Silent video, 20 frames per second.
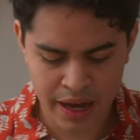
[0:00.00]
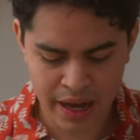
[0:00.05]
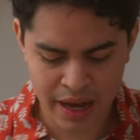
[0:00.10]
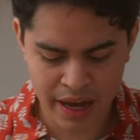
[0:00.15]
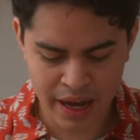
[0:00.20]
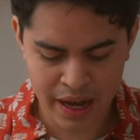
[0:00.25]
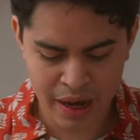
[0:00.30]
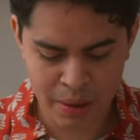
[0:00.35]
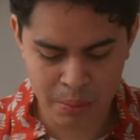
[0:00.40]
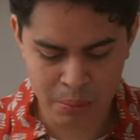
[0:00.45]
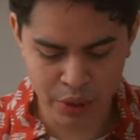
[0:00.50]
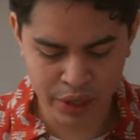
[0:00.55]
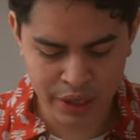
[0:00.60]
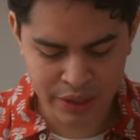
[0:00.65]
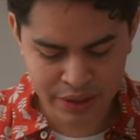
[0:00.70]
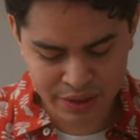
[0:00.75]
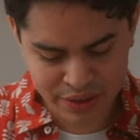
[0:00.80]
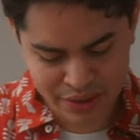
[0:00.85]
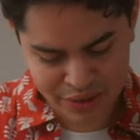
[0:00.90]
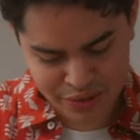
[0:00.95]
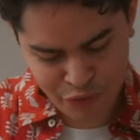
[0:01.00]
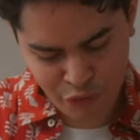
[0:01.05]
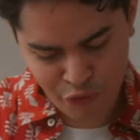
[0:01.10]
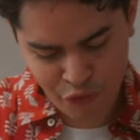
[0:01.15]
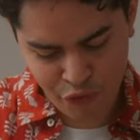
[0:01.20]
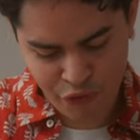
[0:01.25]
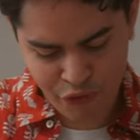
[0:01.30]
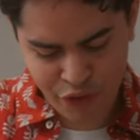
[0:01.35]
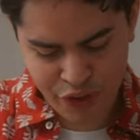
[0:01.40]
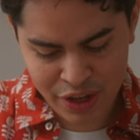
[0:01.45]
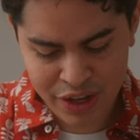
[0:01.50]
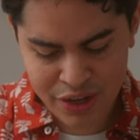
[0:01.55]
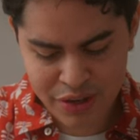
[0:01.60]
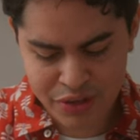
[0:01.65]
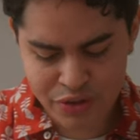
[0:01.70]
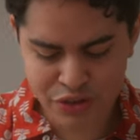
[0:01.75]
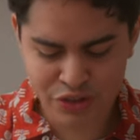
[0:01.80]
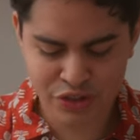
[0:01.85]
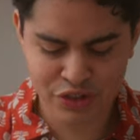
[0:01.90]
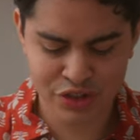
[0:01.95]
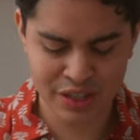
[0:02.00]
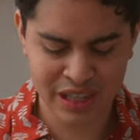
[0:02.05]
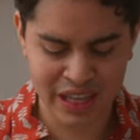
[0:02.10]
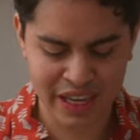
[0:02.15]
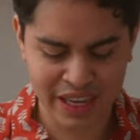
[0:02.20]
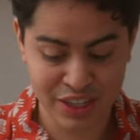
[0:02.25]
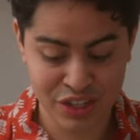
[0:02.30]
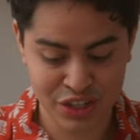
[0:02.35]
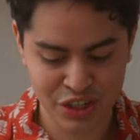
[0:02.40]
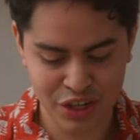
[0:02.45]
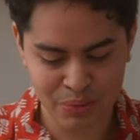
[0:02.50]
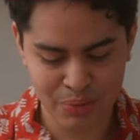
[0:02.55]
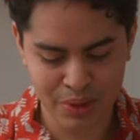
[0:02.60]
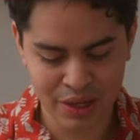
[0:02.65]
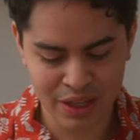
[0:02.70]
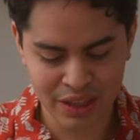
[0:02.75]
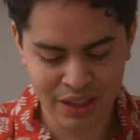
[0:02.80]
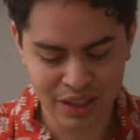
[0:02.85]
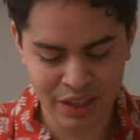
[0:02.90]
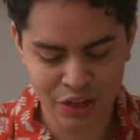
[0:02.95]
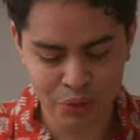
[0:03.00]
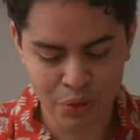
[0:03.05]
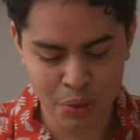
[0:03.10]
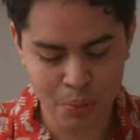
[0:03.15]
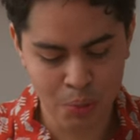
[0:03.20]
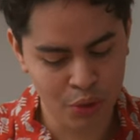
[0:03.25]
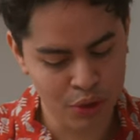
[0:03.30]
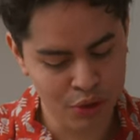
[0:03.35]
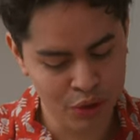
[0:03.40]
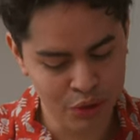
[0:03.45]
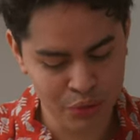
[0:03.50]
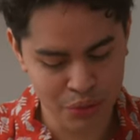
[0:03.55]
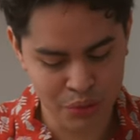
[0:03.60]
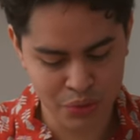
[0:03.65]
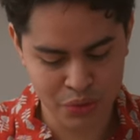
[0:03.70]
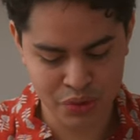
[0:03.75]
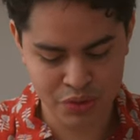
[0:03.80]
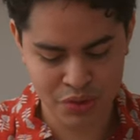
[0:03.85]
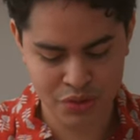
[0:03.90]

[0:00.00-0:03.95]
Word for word: uh, but it feels like it's gonna be a little bit more loose.